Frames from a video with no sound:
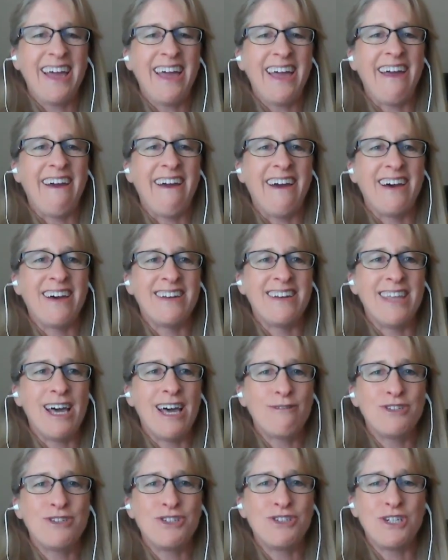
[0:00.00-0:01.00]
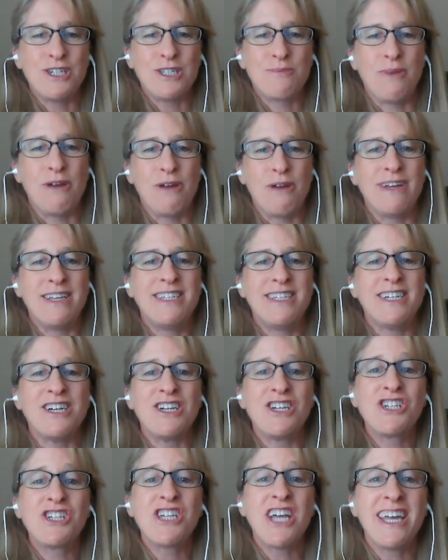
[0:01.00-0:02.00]
and that was just by renting a
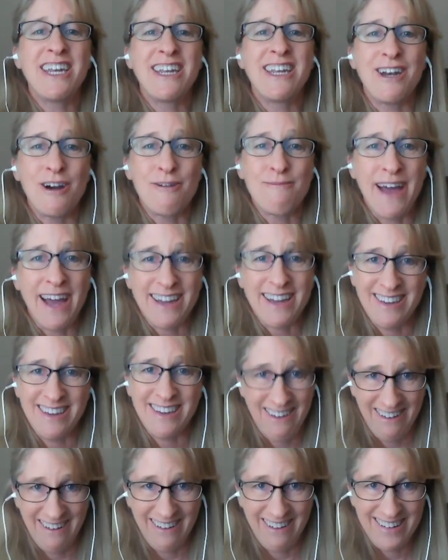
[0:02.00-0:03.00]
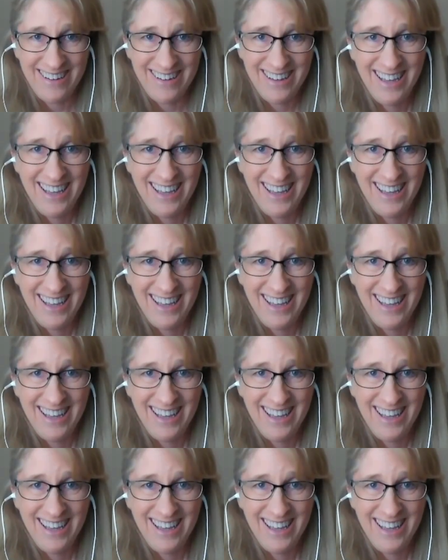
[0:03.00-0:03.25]
shed in our backyard.